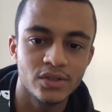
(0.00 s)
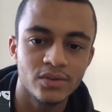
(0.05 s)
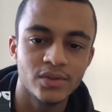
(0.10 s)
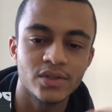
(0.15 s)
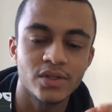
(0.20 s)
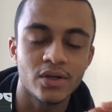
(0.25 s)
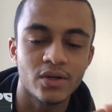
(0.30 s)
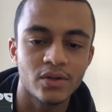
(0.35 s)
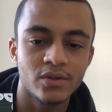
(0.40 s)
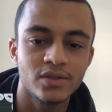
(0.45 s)
is a
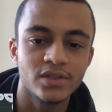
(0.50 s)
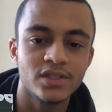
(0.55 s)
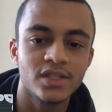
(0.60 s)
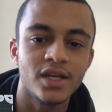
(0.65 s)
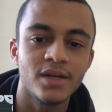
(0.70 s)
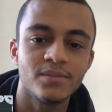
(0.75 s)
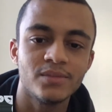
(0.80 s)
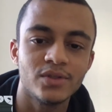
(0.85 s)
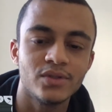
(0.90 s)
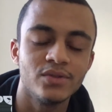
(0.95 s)
whole
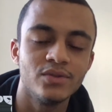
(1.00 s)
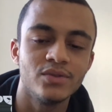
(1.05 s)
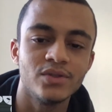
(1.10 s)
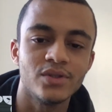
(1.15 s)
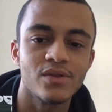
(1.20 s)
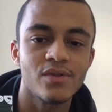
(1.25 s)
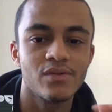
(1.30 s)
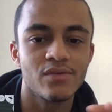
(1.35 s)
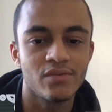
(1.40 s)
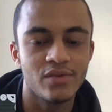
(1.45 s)
step, 2 to
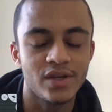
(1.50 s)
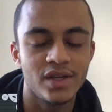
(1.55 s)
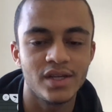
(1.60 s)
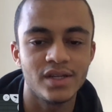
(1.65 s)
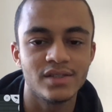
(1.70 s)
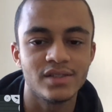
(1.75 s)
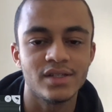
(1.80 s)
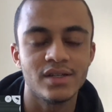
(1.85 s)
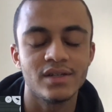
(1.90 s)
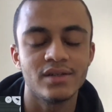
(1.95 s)
3
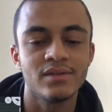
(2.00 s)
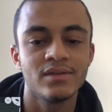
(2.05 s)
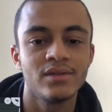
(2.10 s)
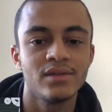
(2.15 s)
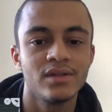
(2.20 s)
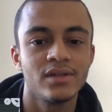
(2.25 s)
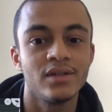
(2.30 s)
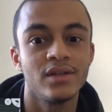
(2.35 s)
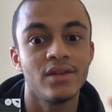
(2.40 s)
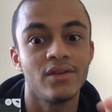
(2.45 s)
is
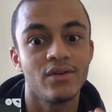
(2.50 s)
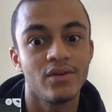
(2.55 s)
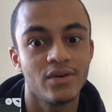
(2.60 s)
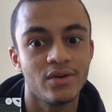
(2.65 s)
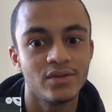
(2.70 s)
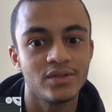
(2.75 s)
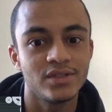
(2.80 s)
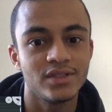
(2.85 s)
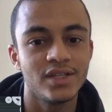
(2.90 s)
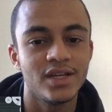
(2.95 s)
another whole
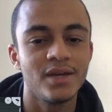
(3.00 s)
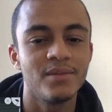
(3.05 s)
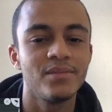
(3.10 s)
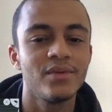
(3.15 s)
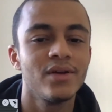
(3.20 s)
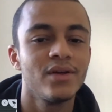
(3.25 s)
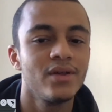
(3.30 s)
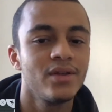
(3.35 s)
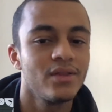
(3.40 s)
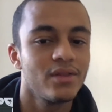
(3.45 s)
step,
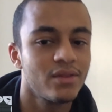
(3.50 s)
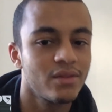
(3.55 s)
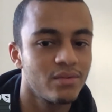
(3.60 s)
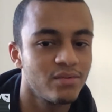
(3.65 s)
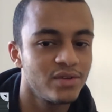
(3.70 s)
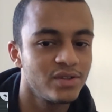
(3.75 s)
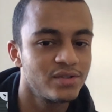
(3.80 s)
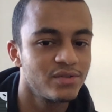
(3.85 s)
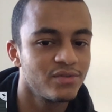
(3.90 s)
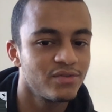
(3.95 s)
3
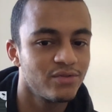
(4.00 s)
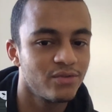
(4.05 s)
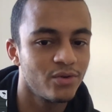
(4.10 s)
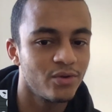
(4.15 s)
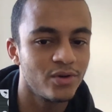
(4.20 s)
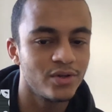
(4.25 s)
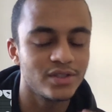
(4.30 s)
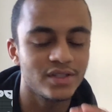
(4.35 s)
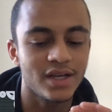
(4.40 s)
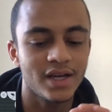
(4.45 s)
to 4
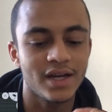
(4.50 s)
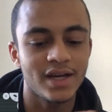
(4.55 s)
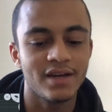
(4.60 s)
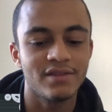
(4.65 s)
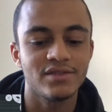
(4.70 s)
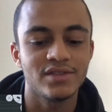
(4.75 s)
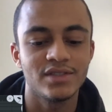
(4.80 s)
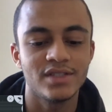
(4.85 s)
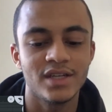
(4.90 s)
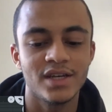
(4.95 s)
is a half
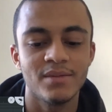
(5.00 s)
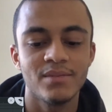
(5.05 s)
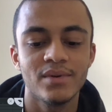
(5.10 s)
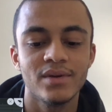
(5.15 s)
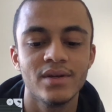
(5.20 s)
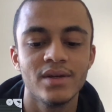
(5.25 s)
step,